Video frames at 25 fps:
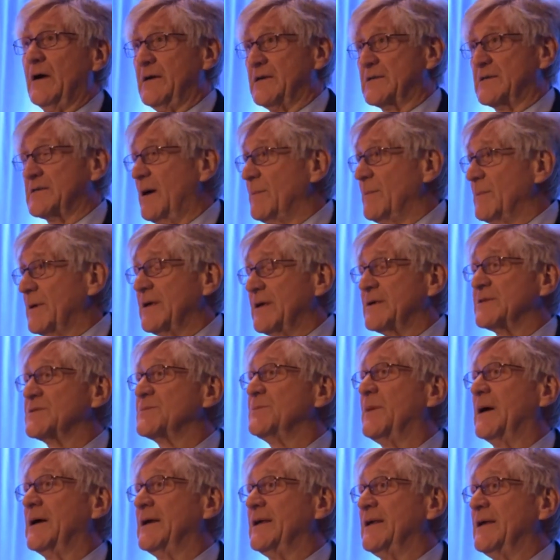yes, I'm
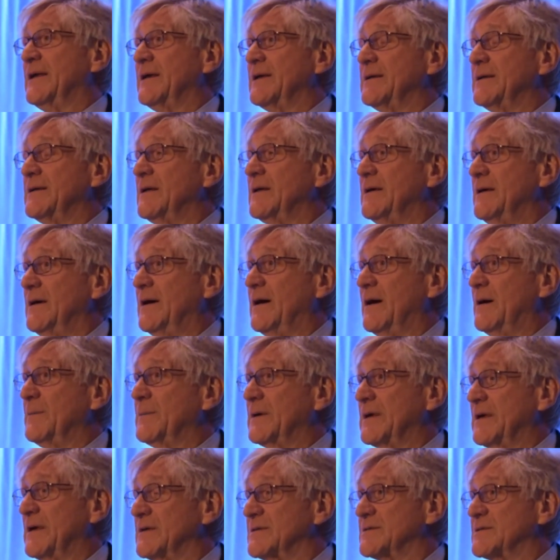against mining, and
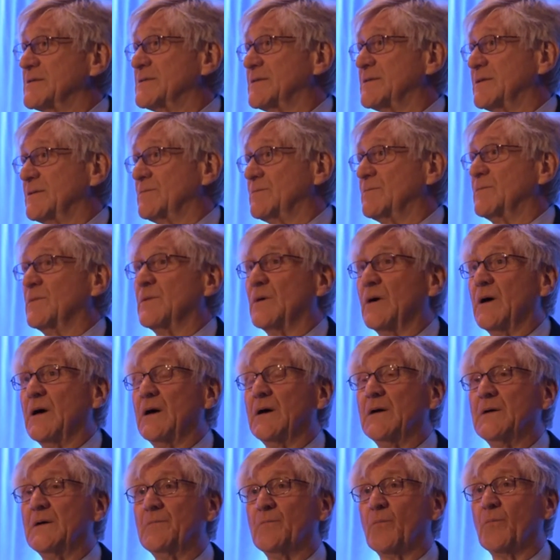I'm against
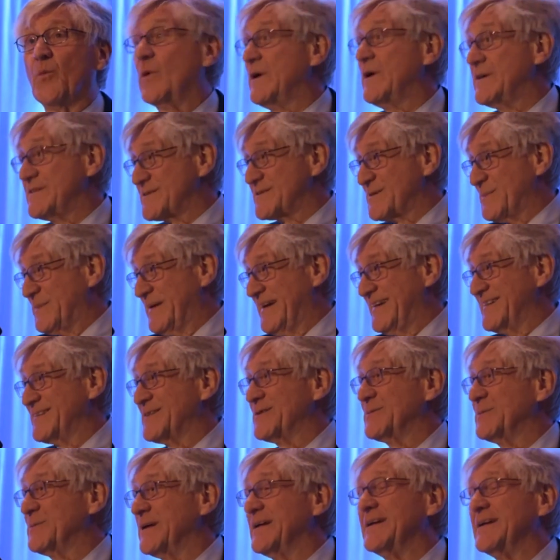uh, waste
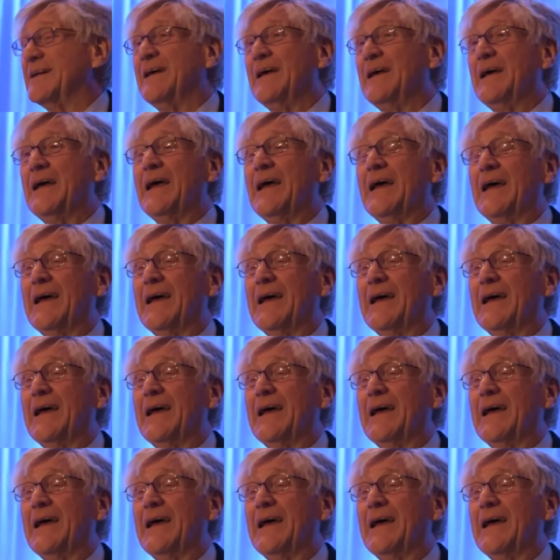abandonment,